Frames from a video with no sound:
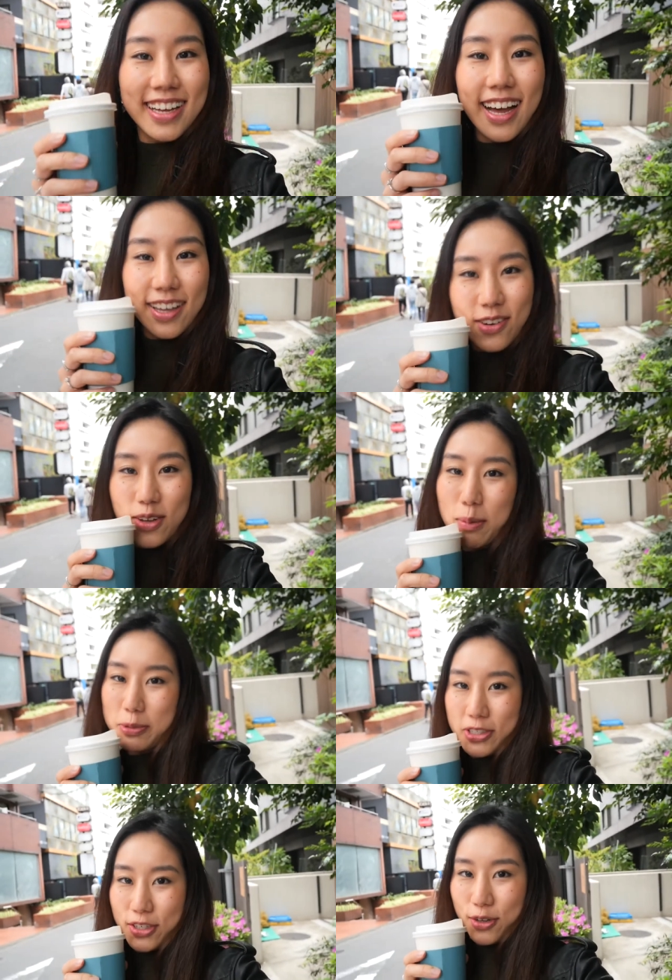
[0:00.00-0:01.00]
I got
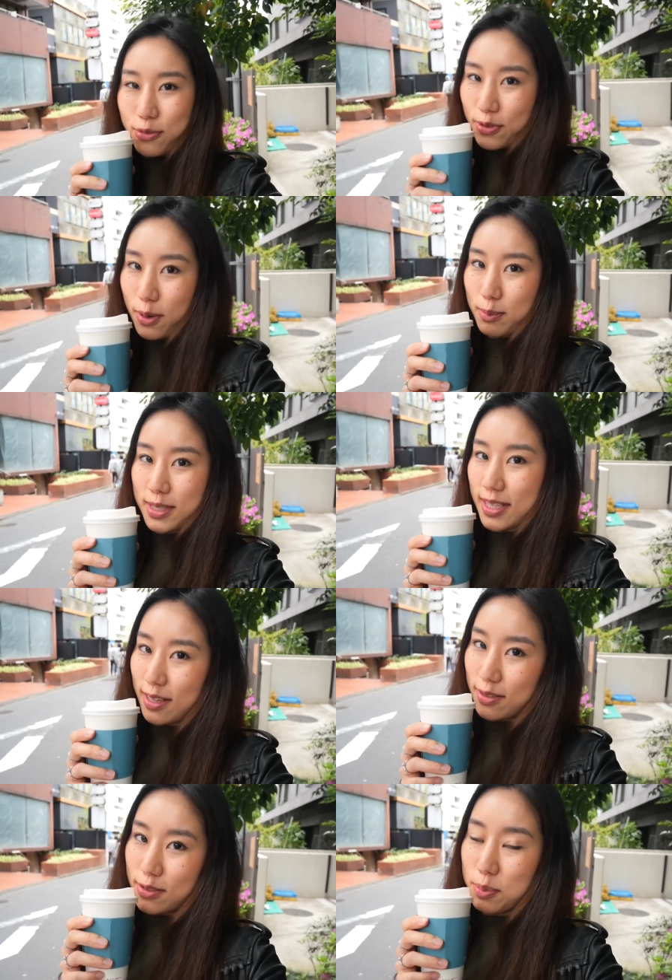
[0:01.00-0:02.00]
cappuccino from
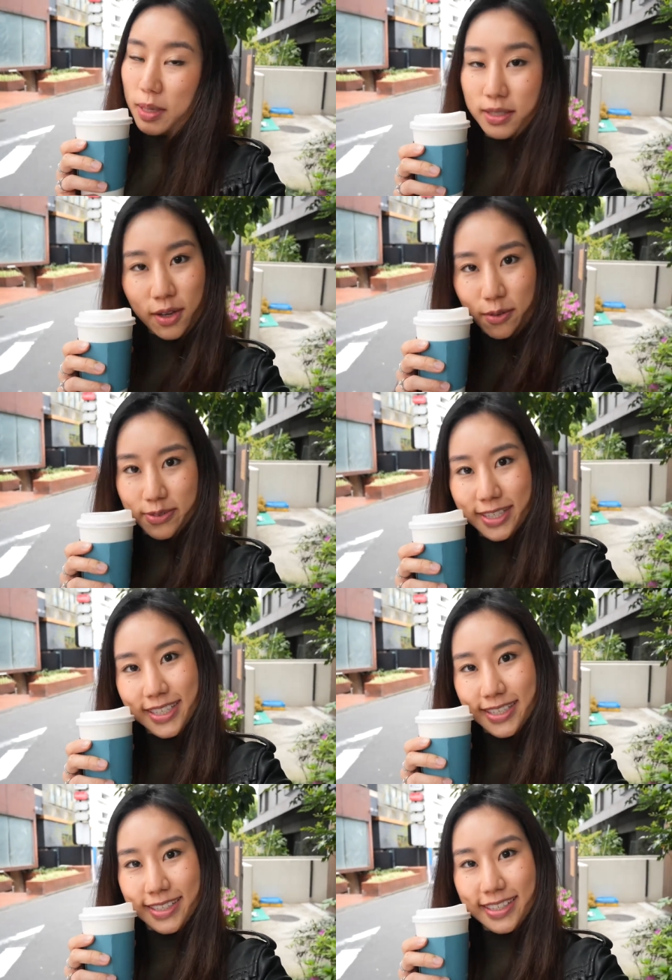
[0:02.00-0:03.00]
Seattle's Best
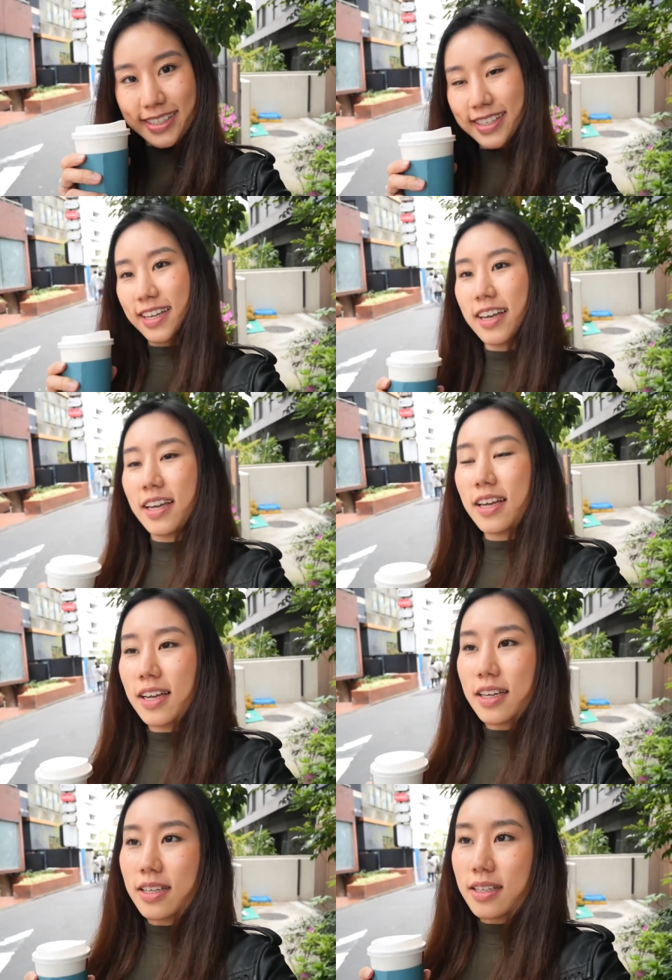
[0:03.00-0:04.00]
Coffee.
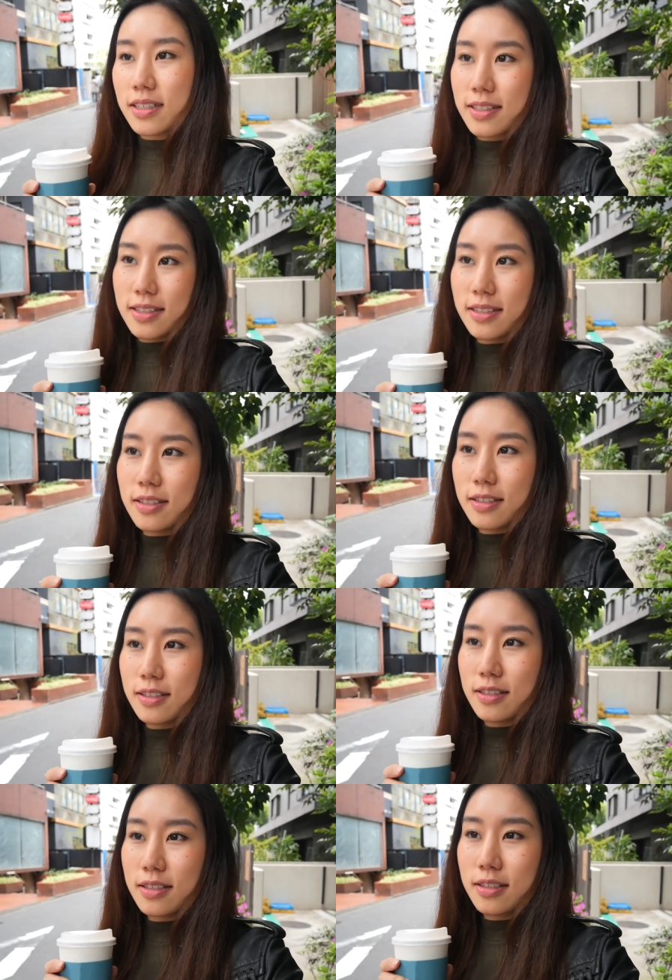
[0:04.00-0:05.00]

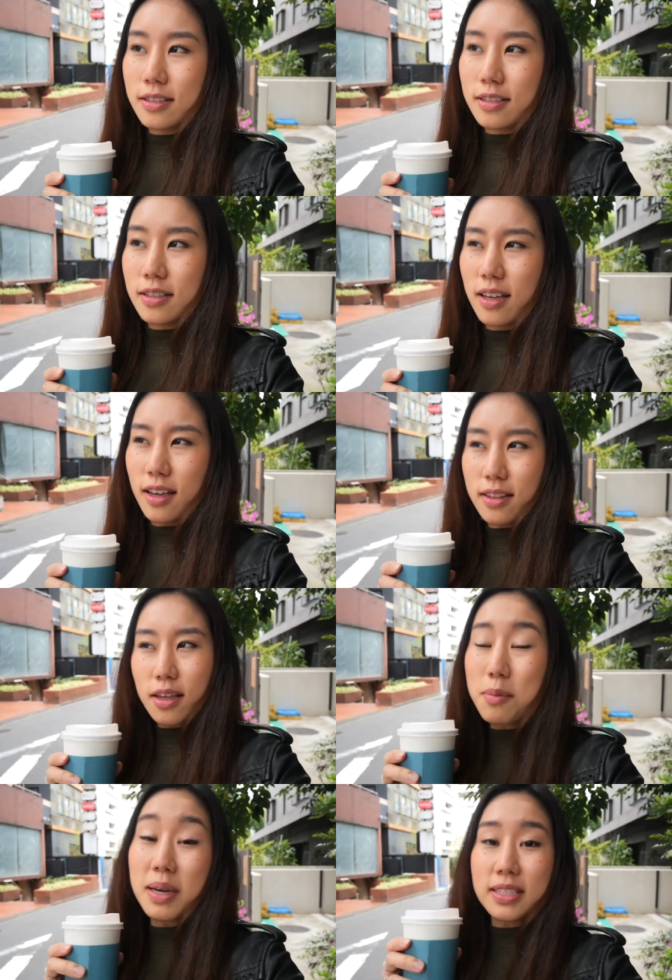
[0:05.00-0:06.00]
It's, I
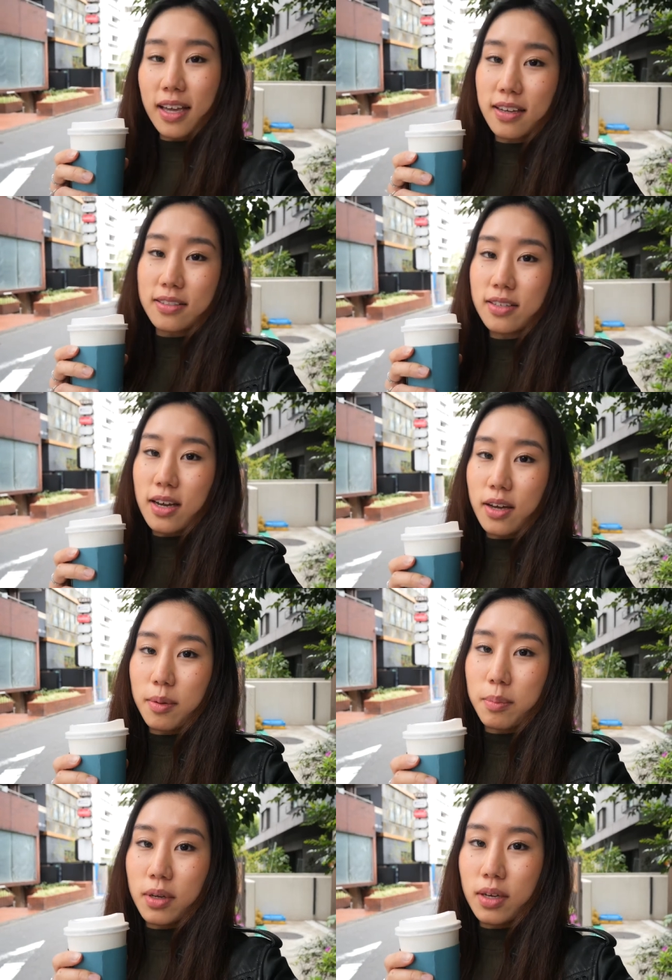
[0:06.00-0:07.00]
think, my second
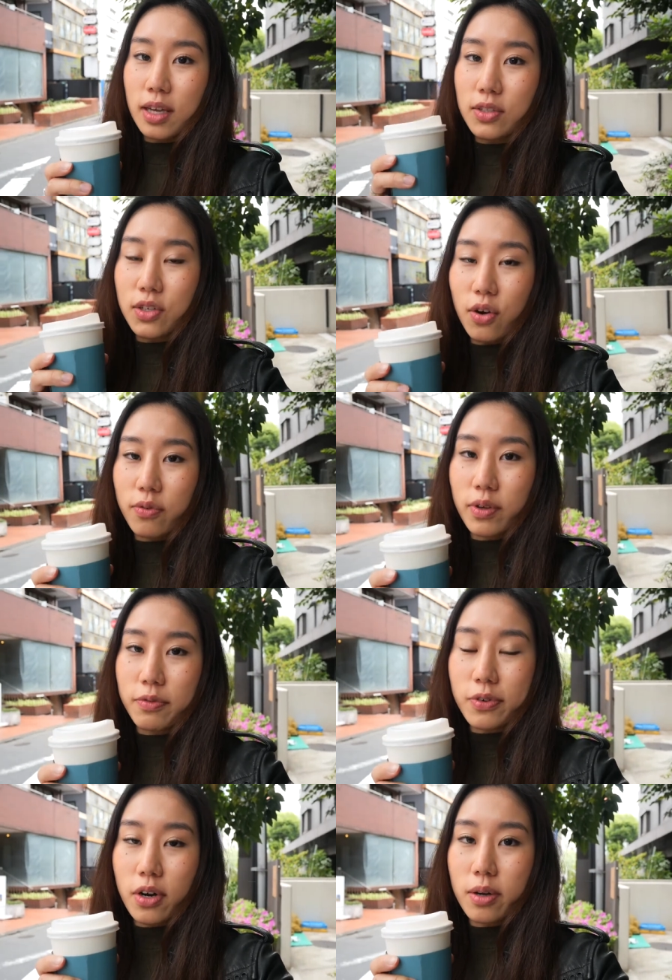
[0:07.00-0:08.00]
time getting coffee
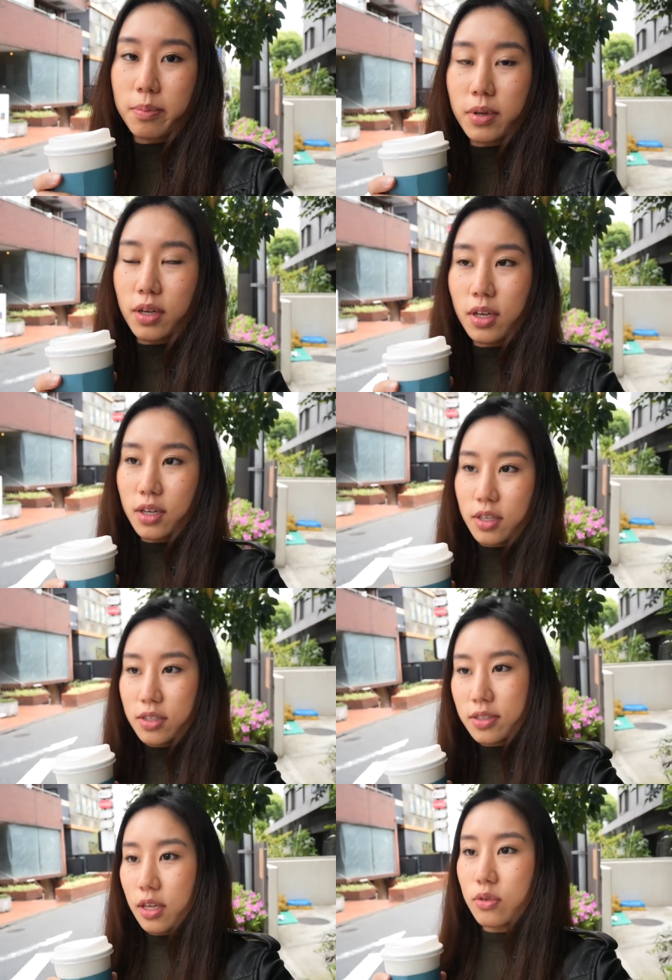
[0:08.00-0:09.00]
from
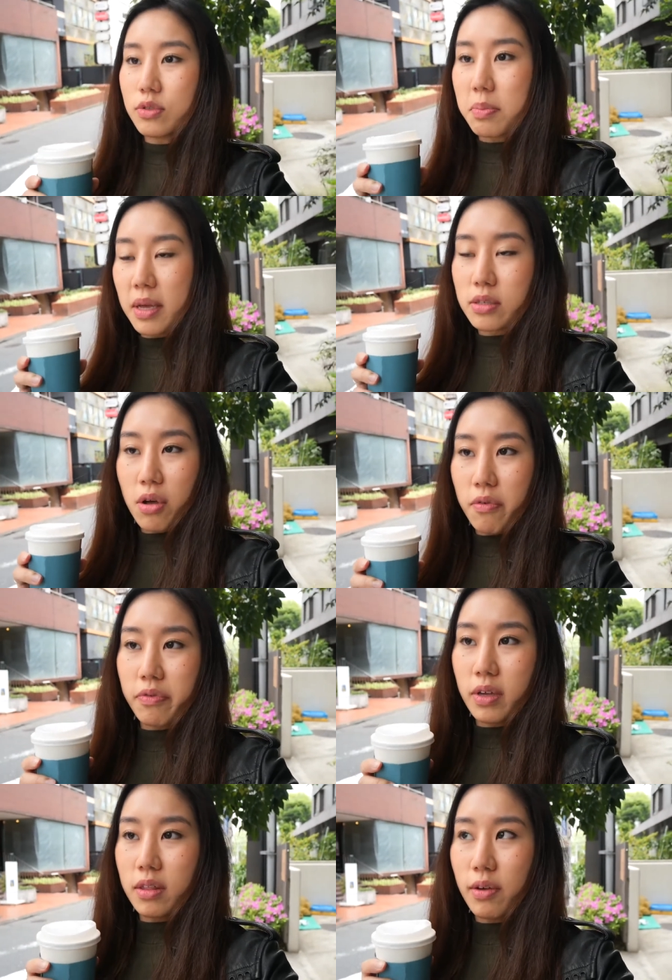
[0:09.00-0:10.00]
Seattle's Best
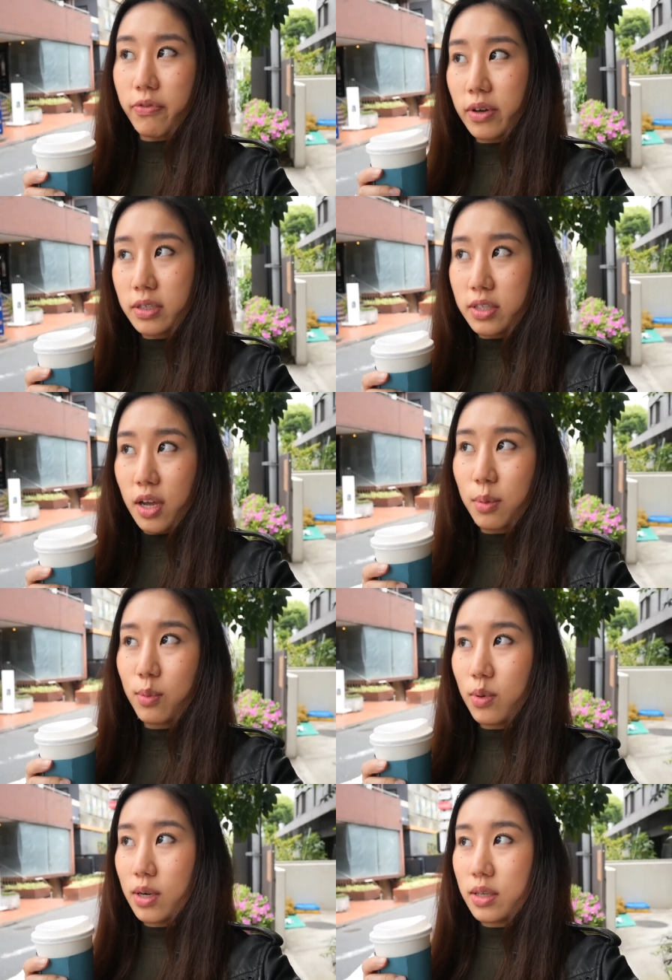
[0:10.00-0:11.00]
Coffee. The first time
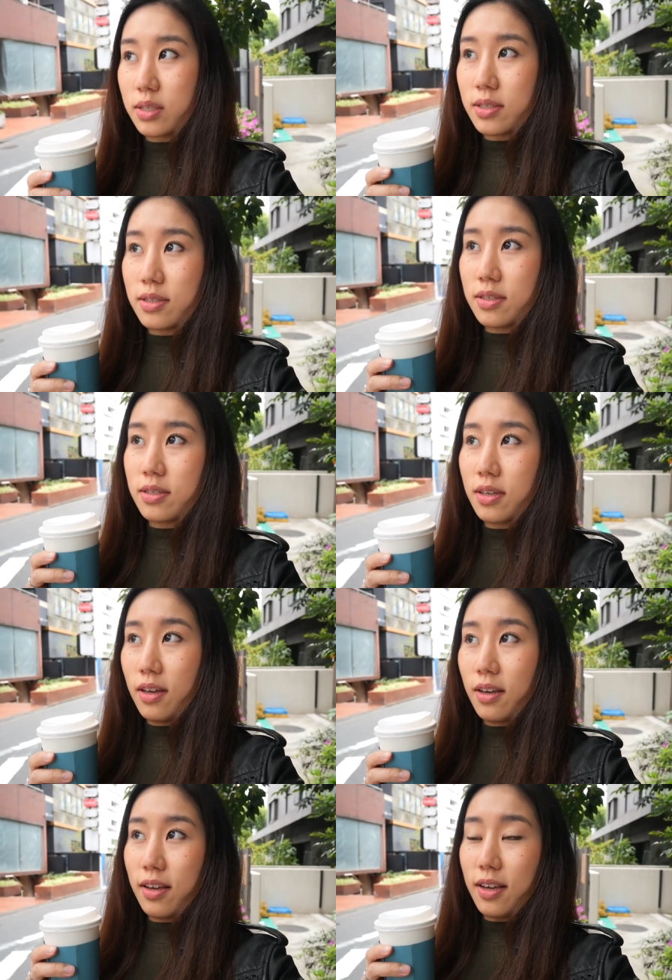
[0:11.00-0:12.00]
was
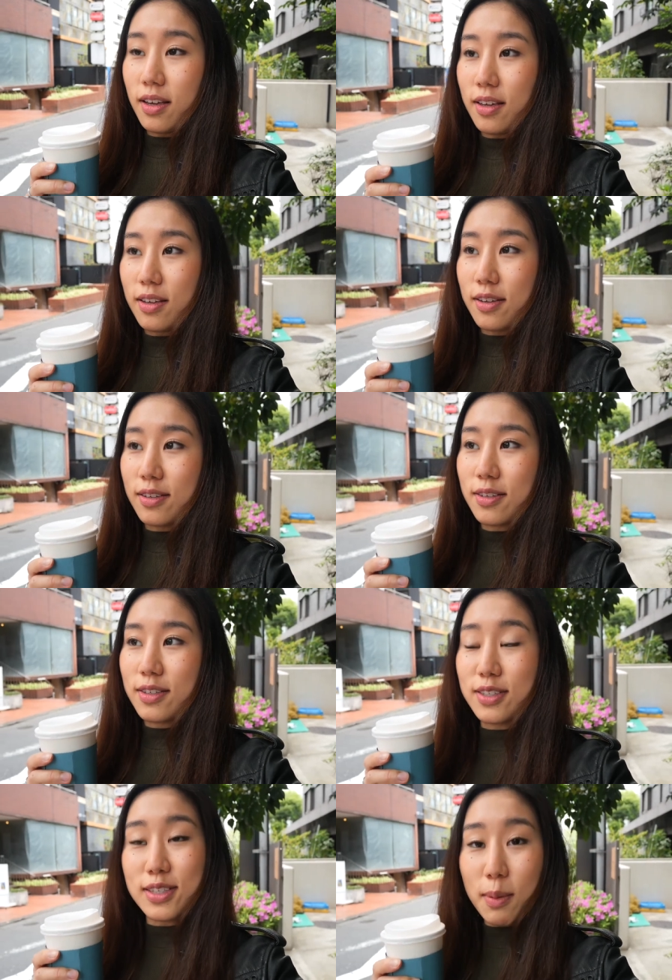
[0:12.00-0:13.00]
in
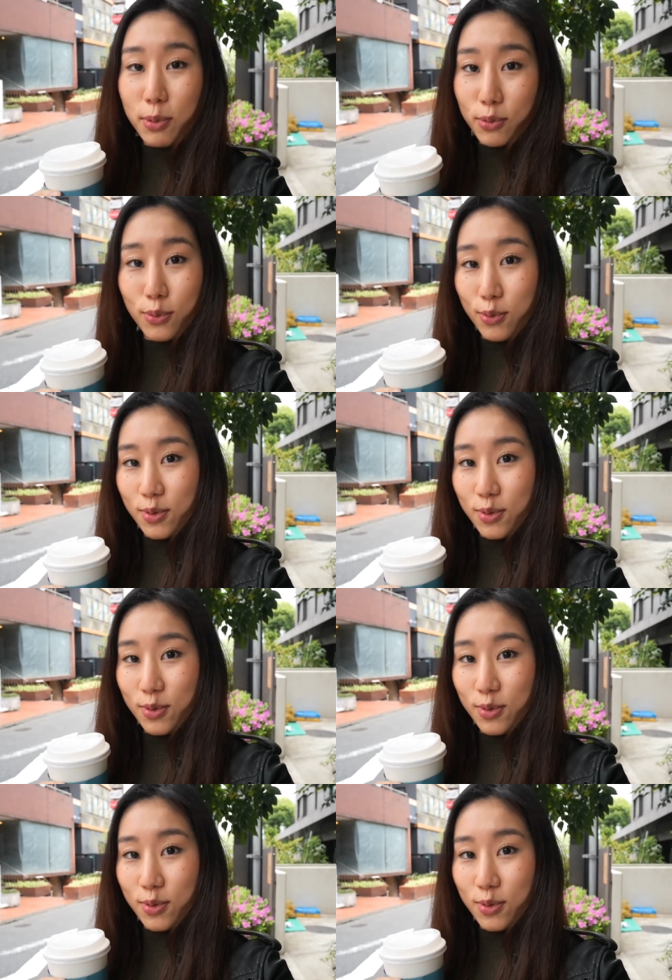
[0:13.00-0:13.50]
Cebu.